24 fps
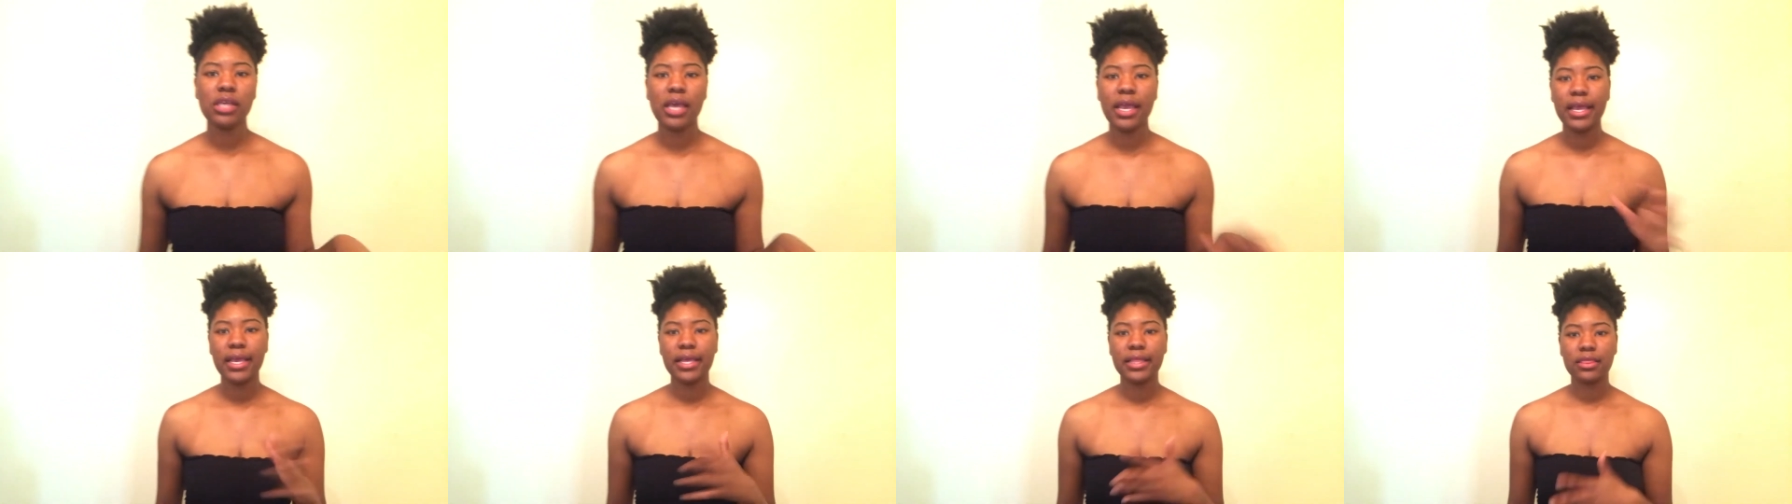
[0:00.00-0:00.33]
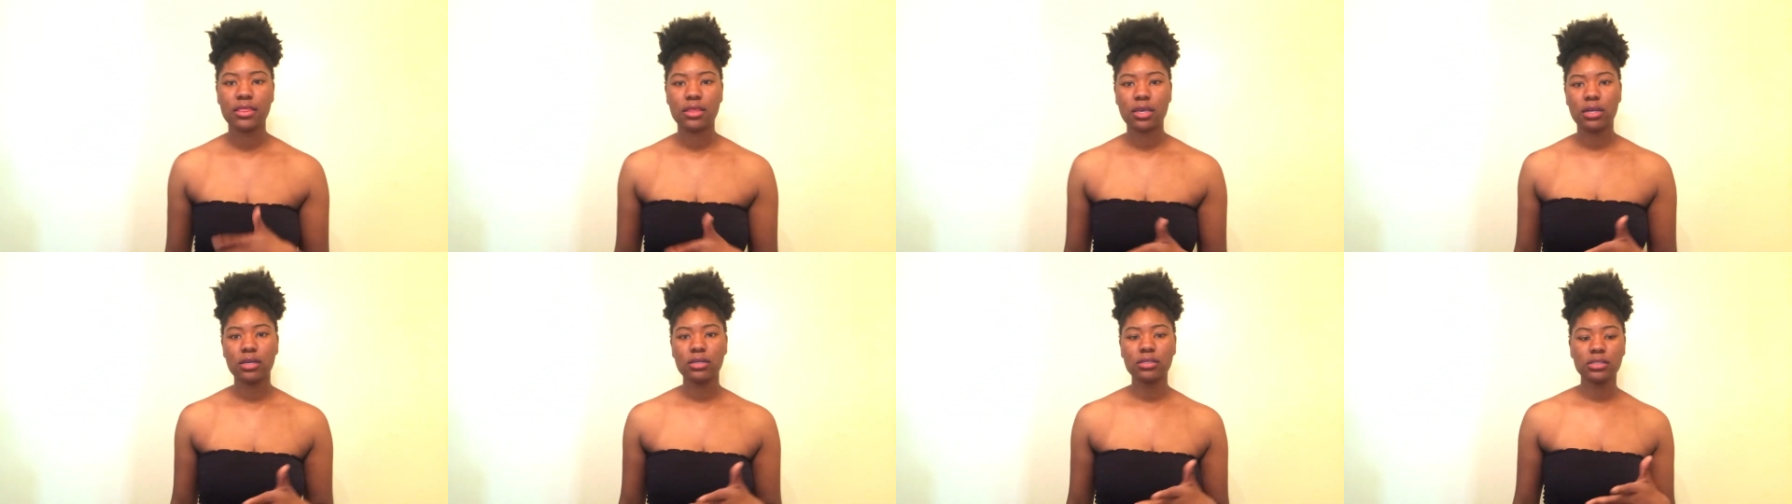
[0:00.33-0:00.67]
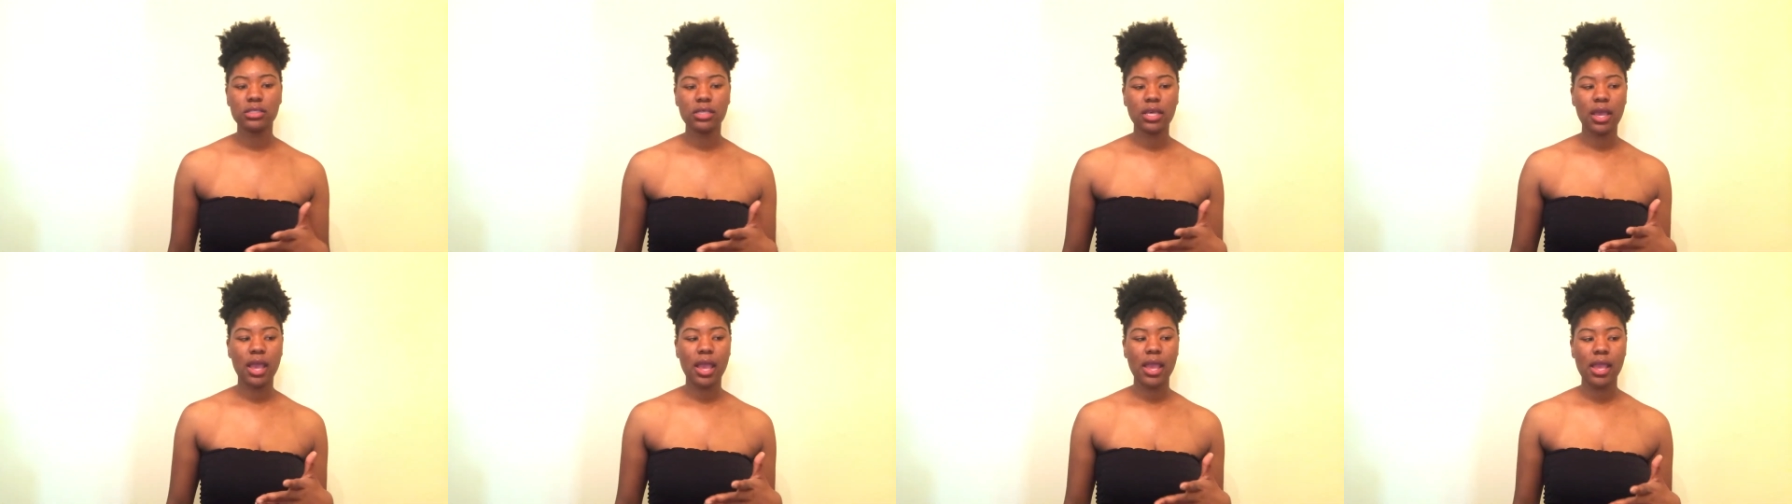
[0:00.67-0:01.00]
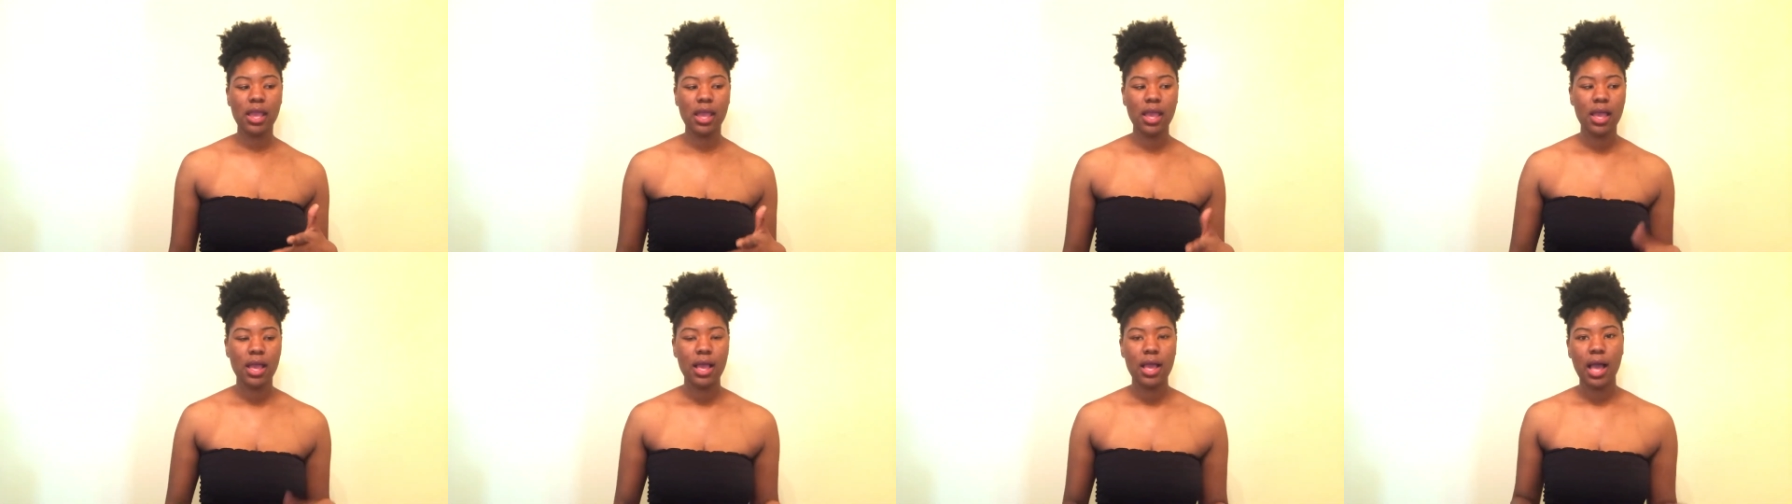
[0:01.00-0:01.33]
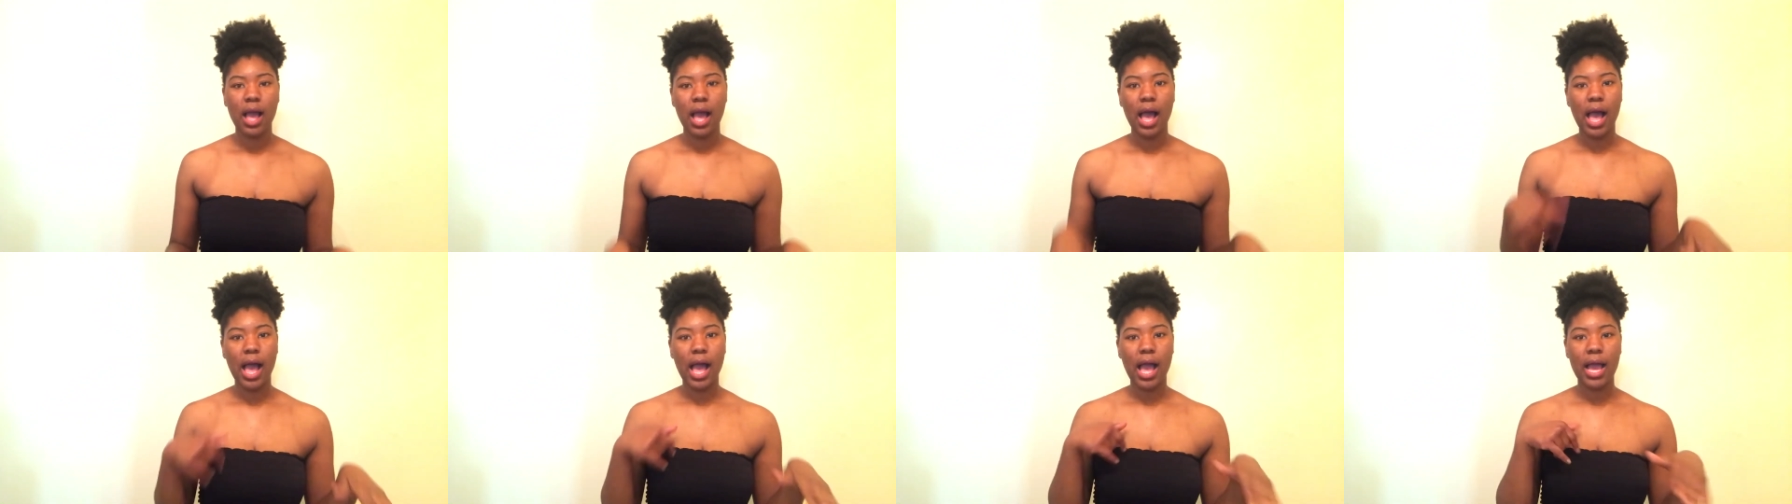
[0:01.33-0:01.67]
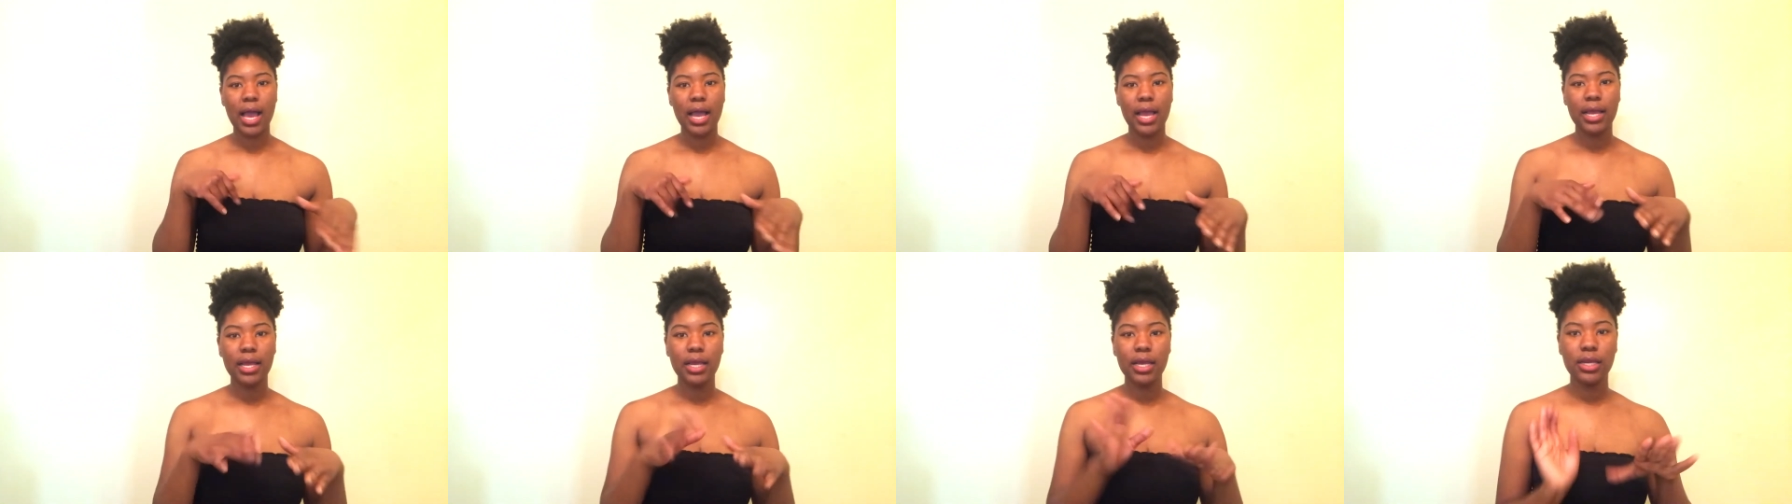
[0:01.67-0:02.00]
Tuesday and Thursday,
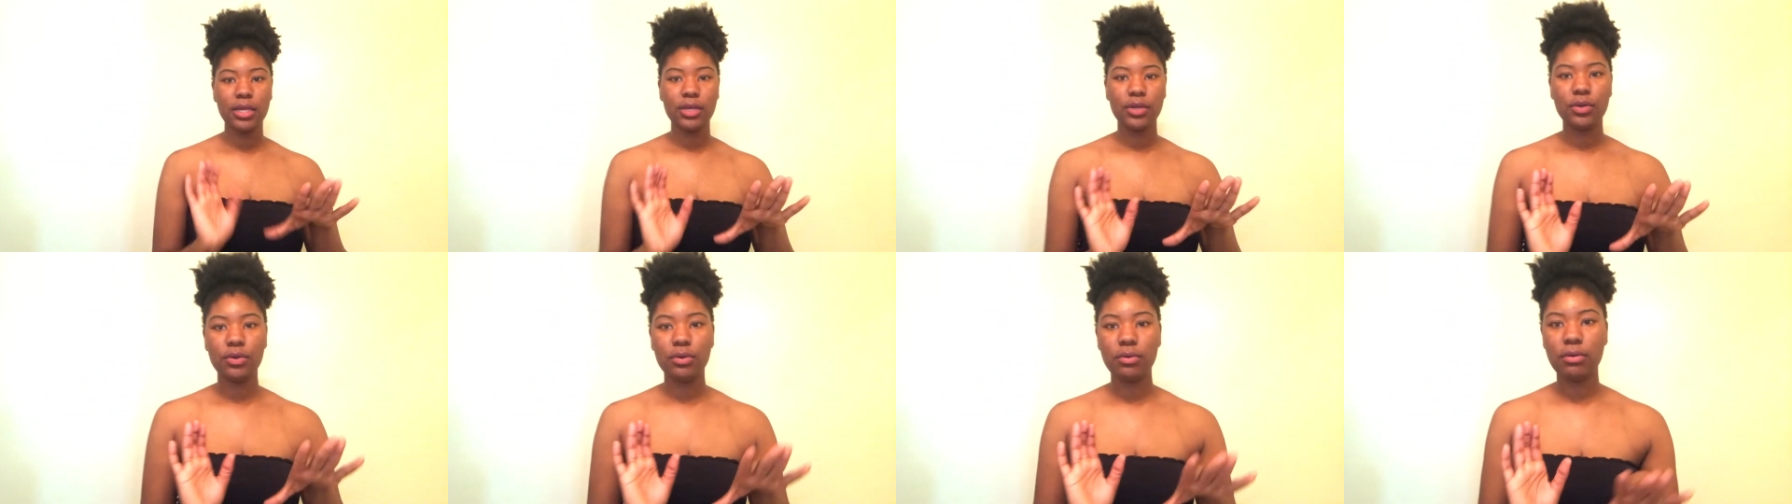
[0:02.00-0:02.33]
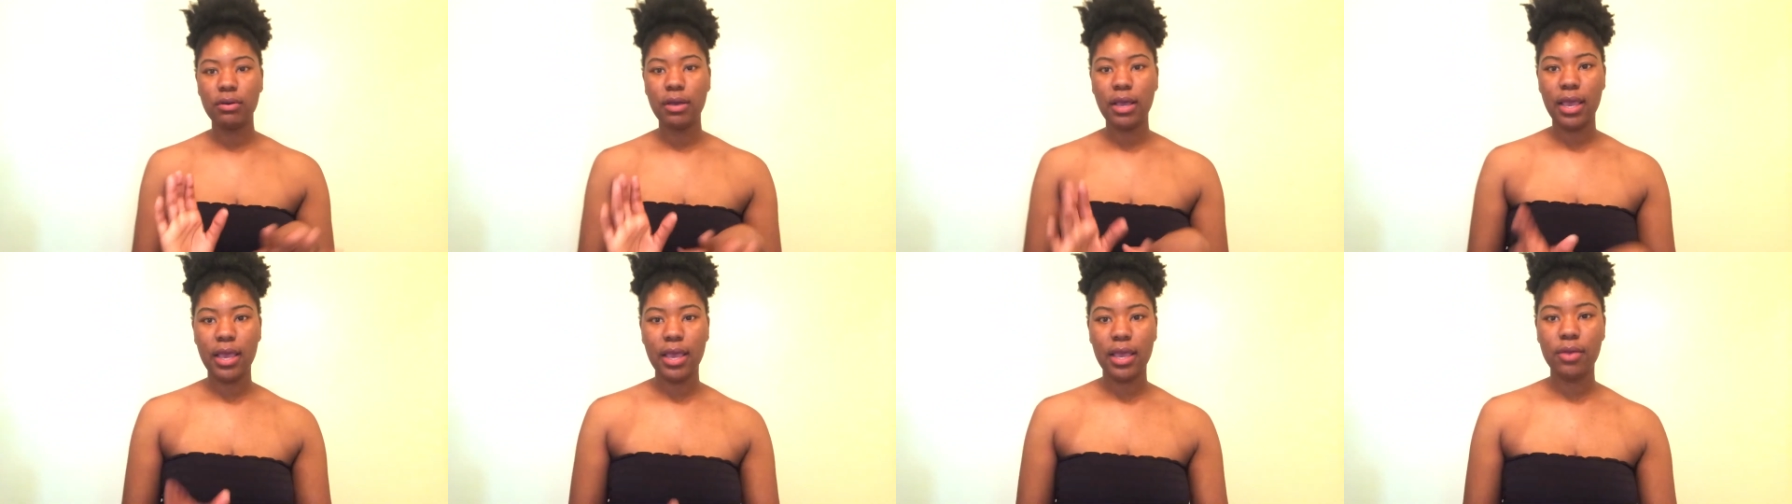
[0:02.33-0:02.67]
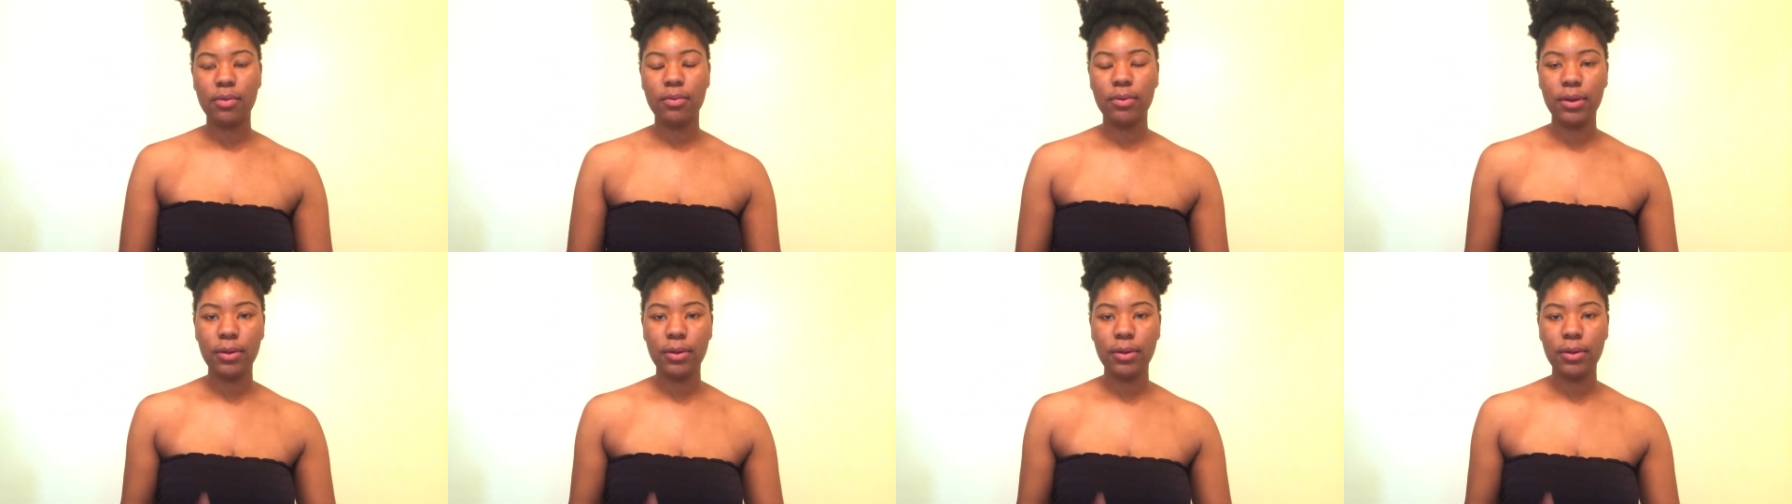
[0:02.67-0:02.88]
I do